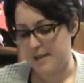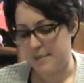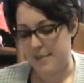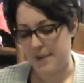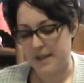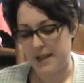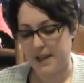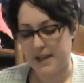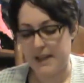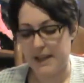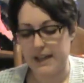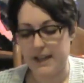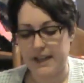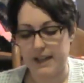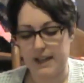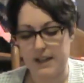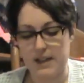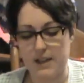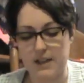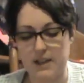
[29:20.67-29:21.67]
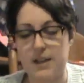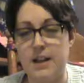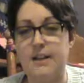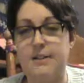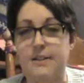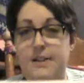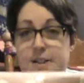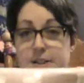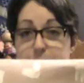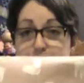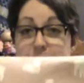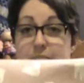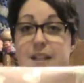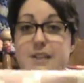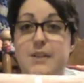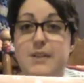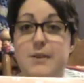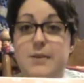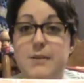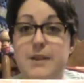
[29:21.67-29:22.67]
But I love this bag
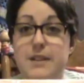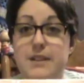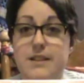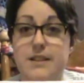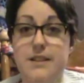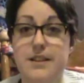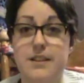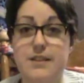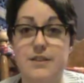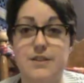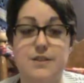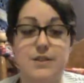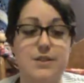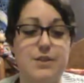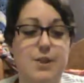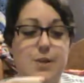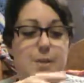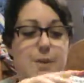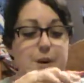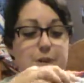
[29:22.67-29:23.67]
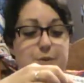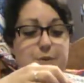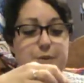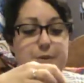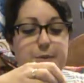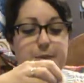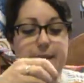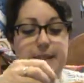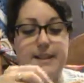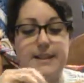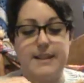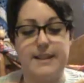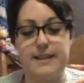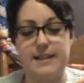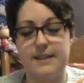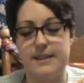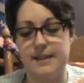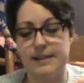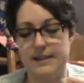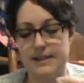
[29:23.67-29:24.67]
so much, and there's so much room in
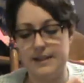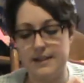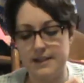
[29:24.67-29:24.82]
it.